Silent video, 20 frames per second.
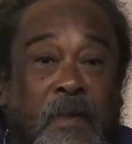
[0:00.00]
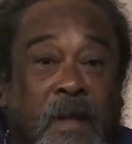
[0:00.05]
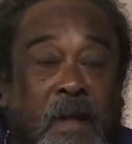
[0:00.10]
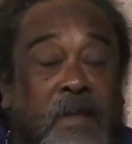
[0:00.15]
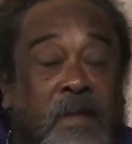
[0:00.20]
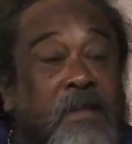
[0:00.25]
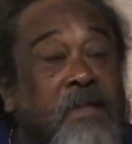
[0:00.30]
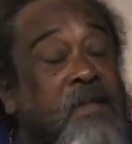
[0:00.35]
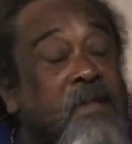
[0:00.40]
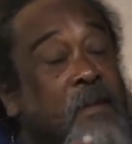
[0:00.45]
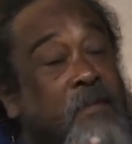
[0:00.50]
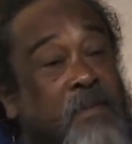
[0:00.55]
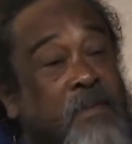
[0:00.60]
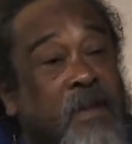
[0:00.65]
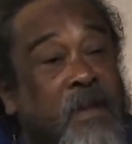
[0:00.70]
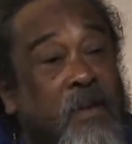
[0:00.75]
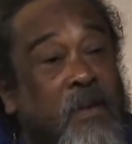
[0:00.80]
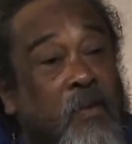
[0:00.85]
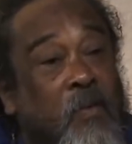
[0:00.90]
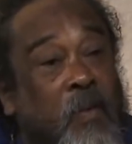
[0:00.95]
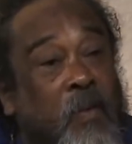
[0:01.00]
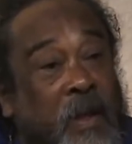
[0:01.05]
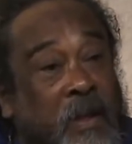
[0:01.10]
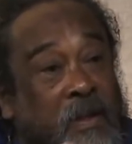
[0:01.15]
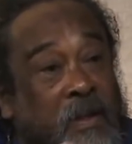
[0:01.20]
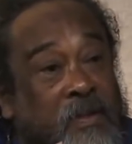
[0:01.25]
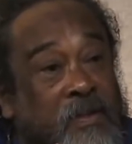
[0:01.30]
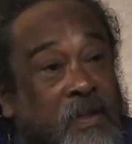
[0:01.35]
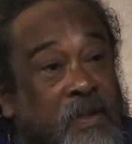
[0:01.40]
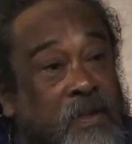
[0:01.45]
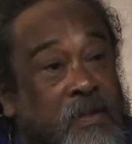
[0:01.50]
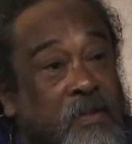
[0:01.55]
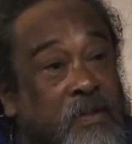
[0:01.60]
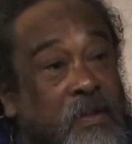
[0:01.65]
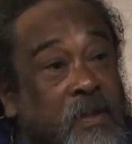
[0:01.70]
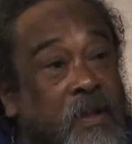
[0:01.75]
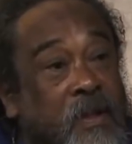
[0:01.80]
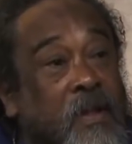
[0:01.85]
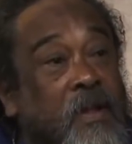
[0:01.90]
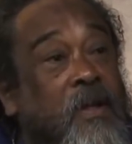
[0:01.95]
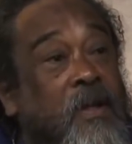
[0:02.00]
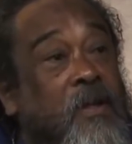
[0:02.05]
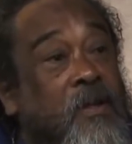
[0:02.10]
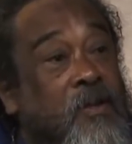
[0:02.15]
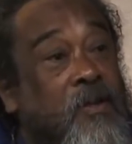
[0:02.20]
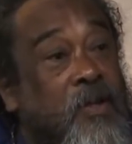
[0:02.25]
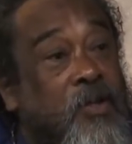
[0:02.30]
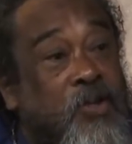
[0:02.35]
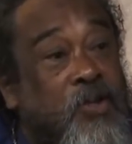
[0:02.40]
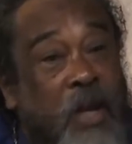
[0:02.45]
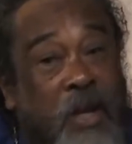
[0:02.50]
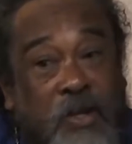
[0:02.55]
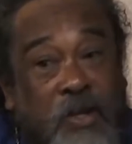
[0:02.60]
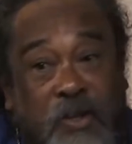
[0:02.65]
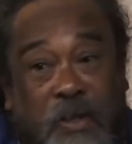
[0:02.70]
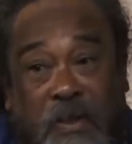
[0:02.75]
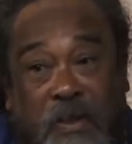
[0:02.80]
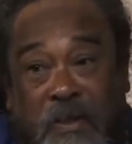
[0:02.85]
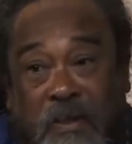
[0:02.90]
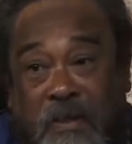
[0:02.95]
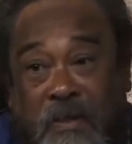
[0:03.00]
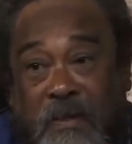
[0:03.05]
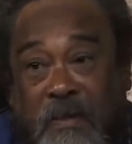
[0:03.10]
And something witnesses the changing.